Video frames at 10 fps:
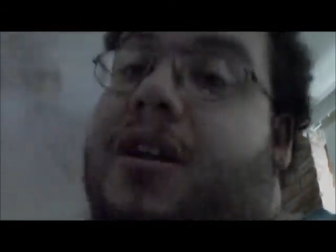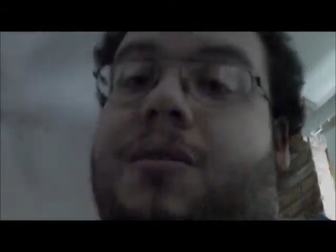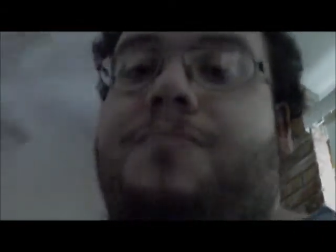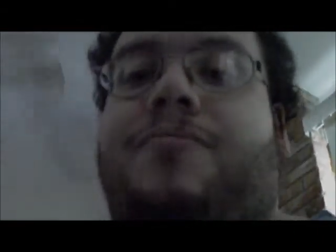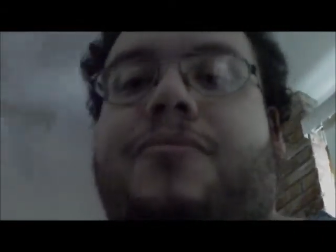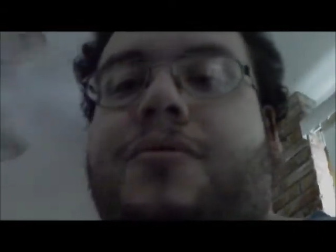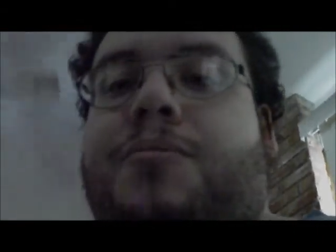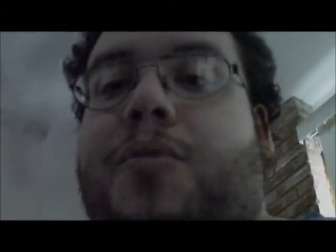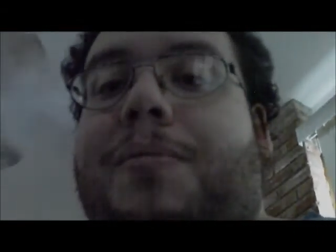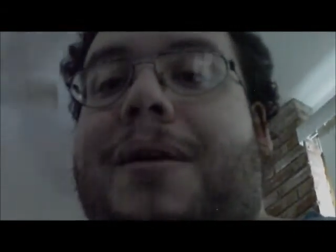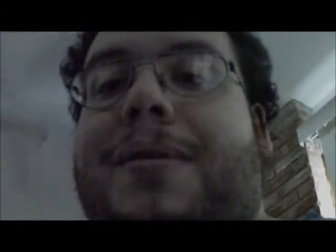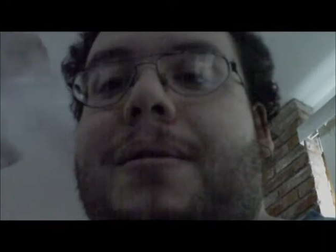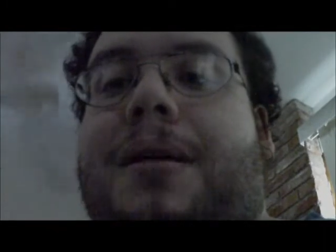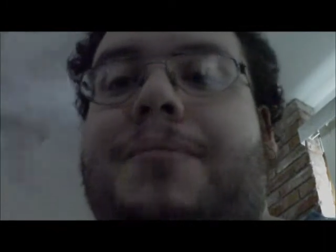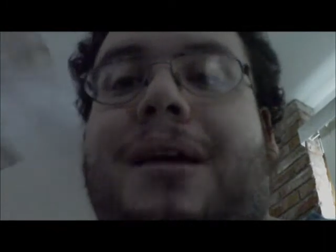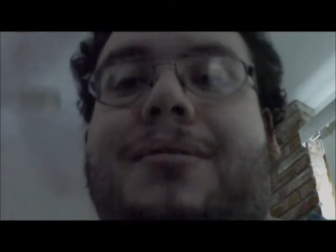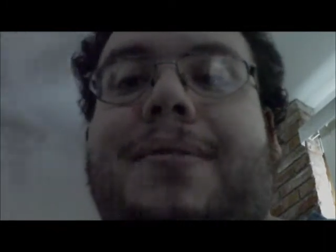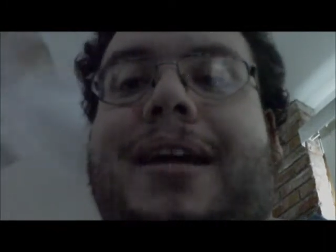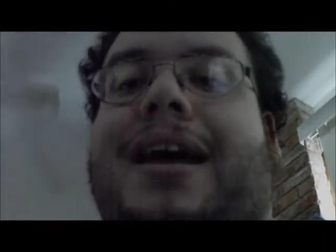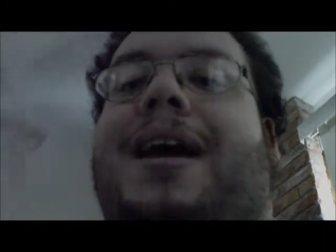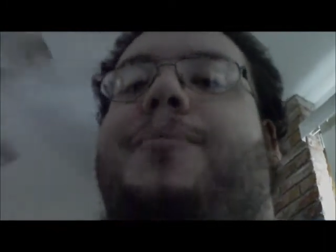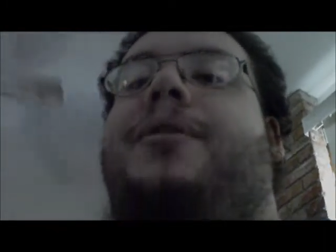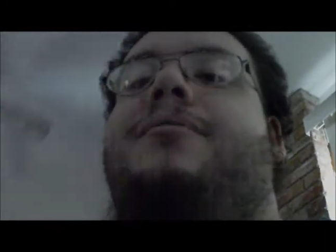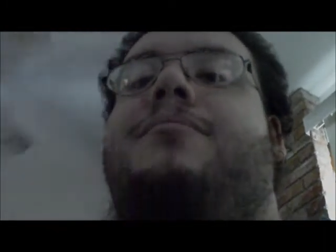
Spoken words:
know, we might be able to make it happen.